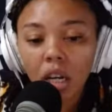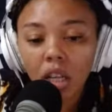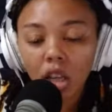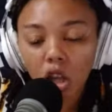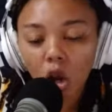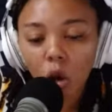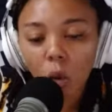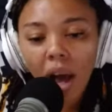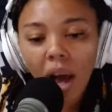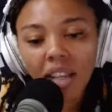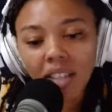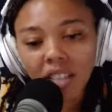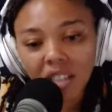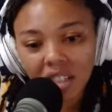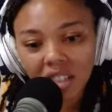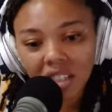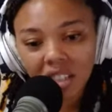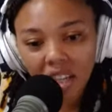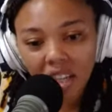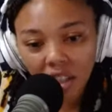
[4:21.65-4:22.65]
now has to
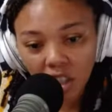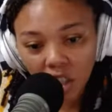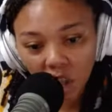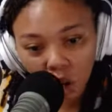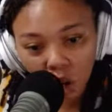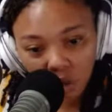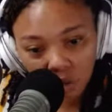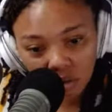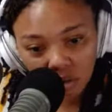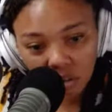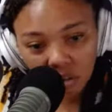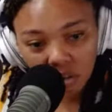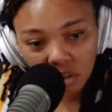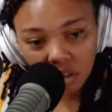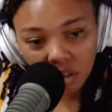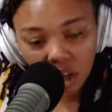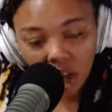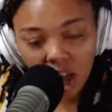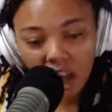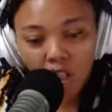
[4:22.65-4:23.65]
sit down
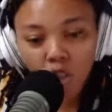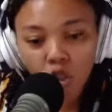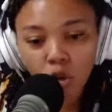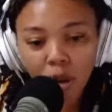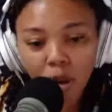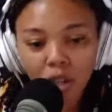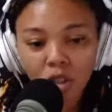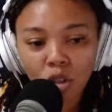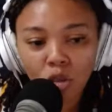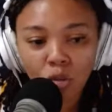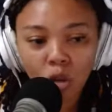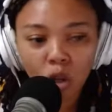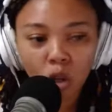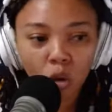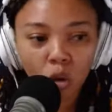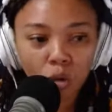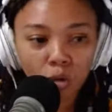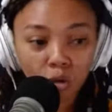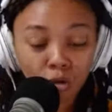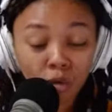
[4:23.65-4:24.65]
and try to
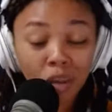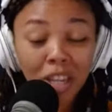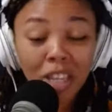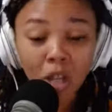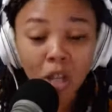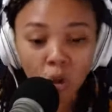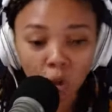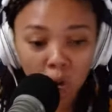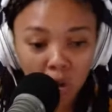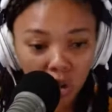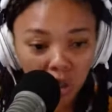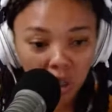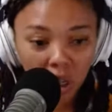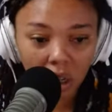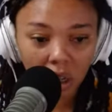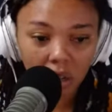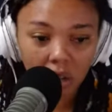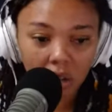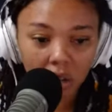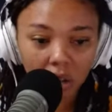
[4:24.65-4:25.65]

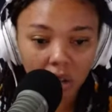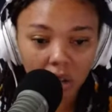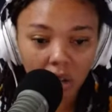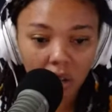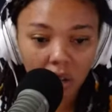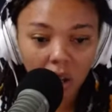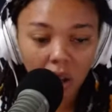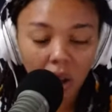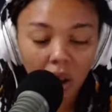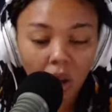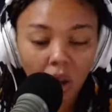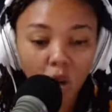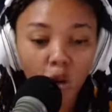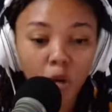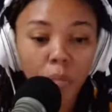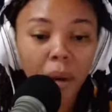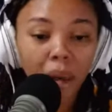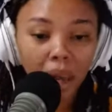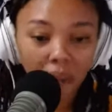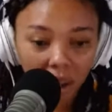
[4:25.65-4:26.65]
renegotiate or
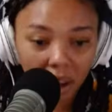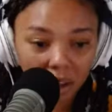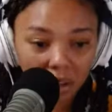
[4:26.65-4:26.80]
beg.